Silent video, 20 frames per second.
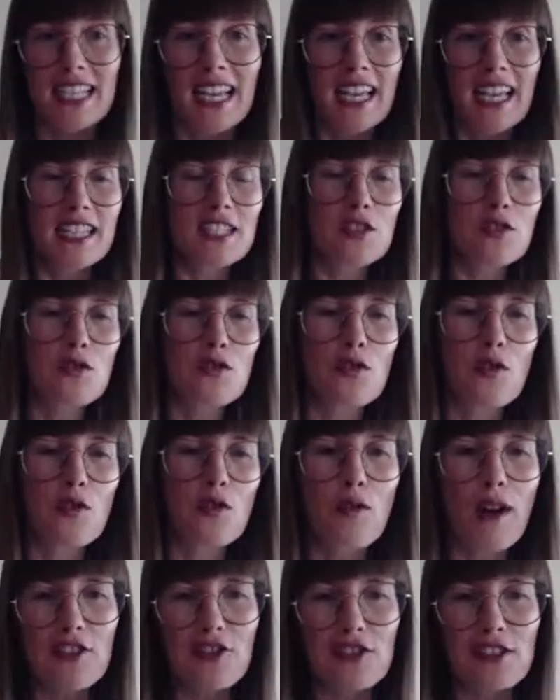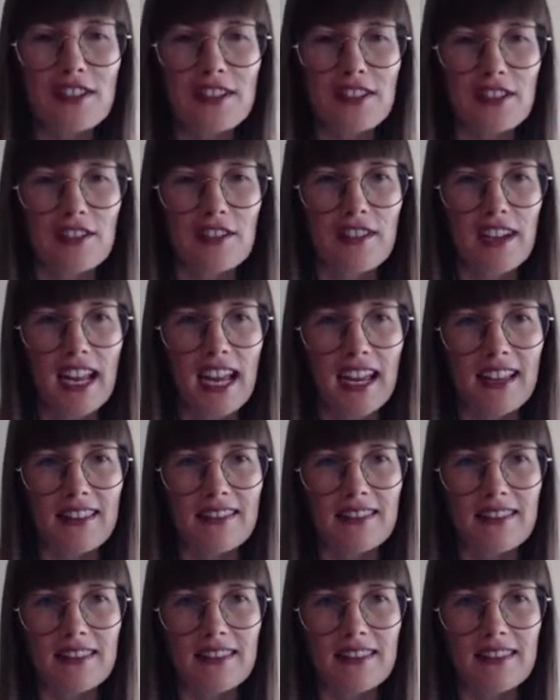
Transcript: is to register as